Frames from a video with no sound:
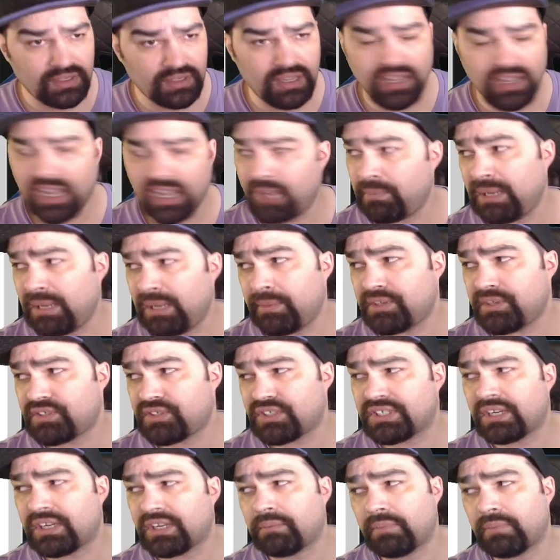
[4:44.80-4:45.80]
And maybe it's
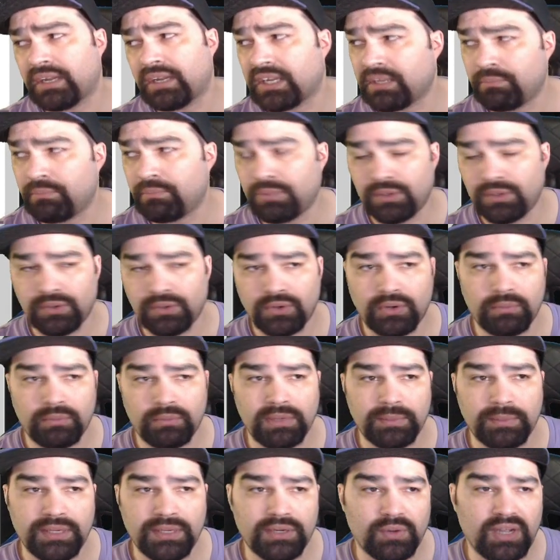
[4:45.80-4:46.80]
just on my computer,
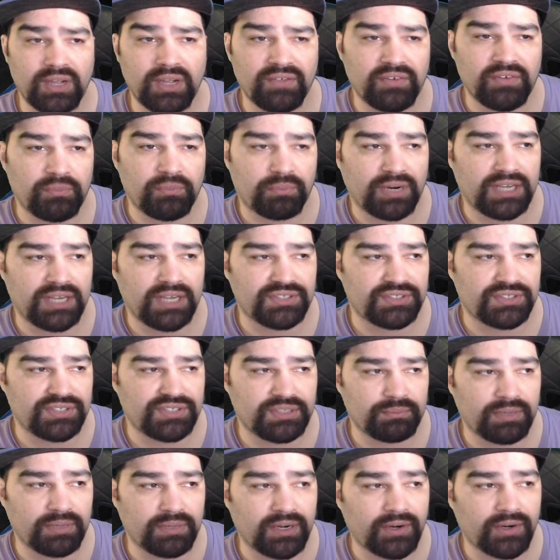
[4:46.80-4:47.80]
maybe I don't have enough
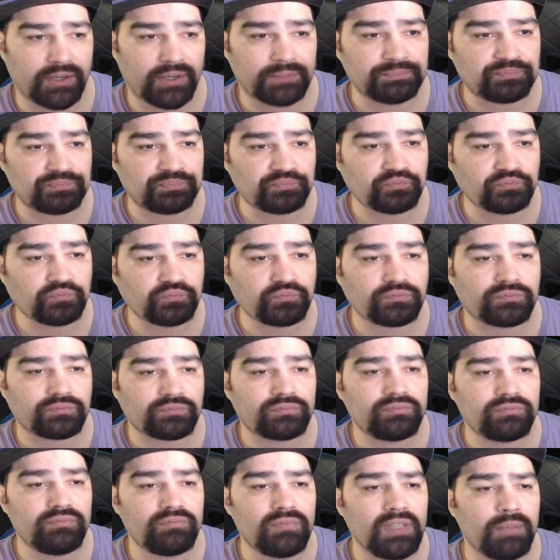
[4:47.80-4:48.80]
processing power.
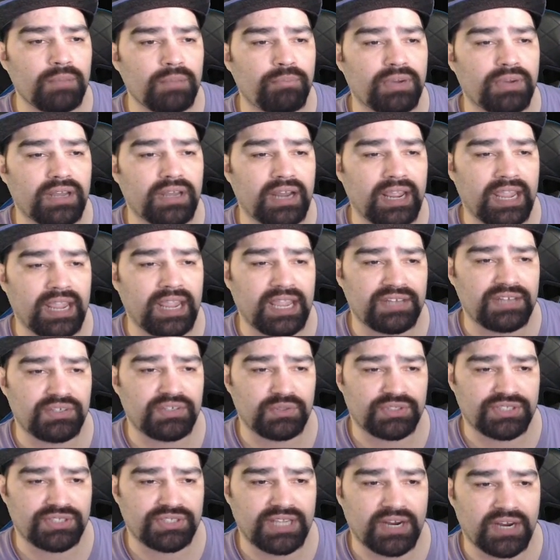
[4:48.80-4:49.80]
But I had to
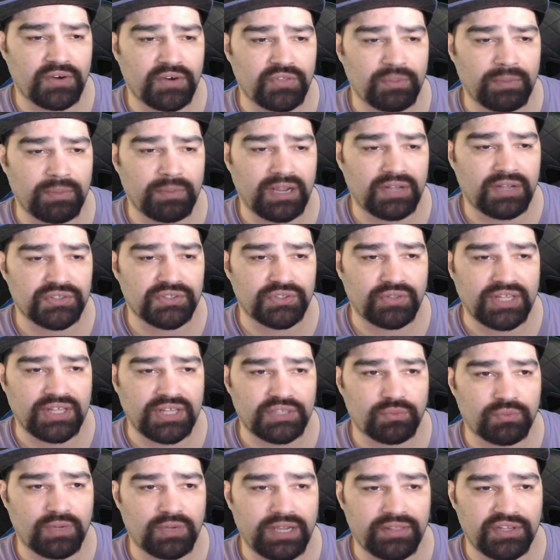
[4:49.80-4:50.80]
stagger them out, so
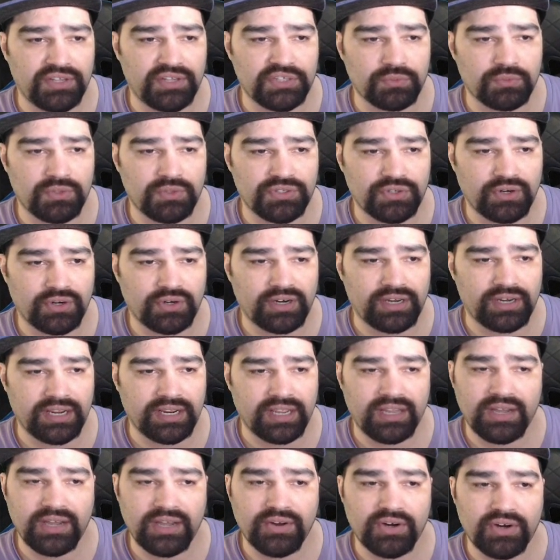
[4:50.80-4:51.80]
that's why these ones are at like
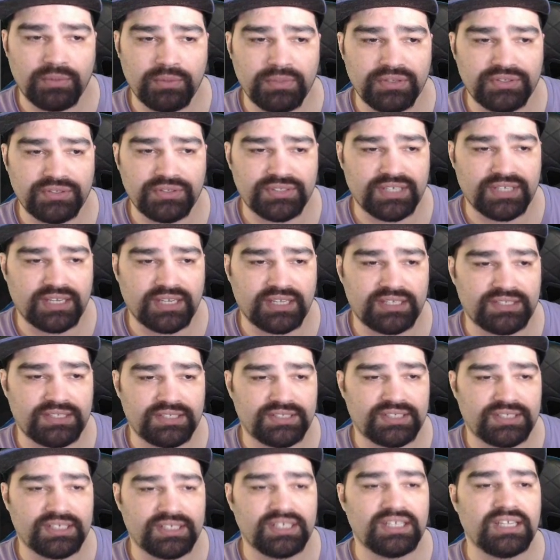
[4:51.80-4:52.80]
100
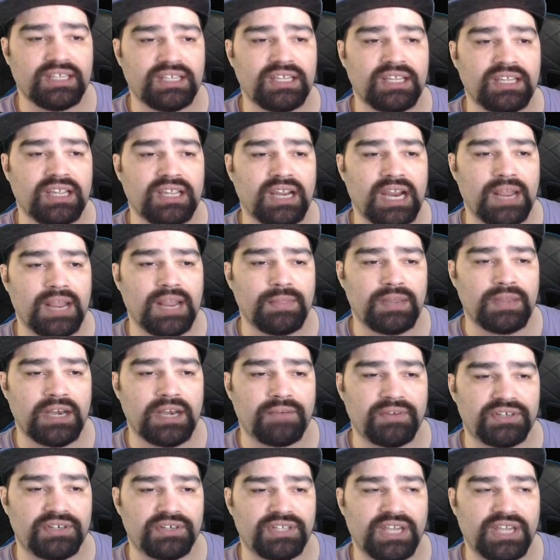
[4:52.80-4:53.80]
milliseconds and then
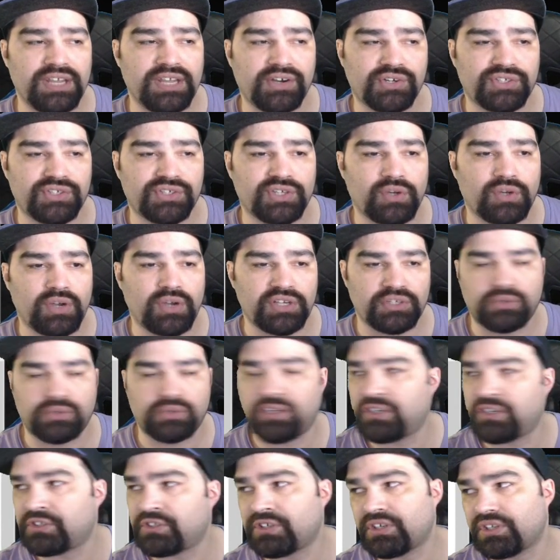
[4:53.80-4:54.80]
every 10 or so I
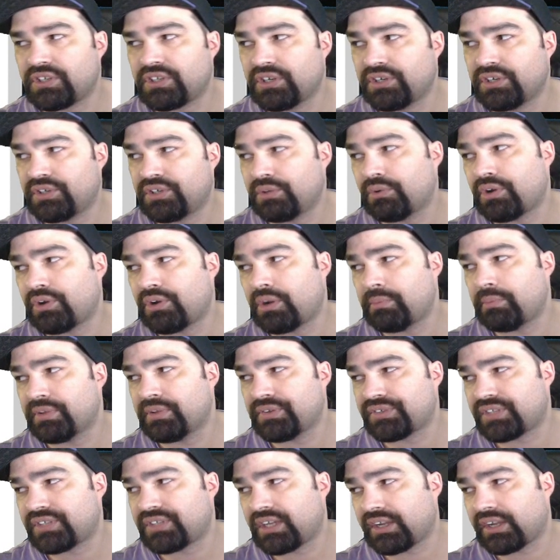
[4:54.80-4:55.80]
changed it to 200
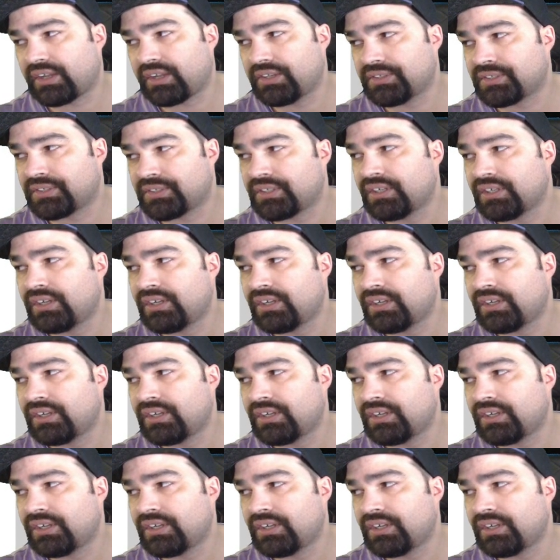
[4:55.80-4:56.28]
milliseconds,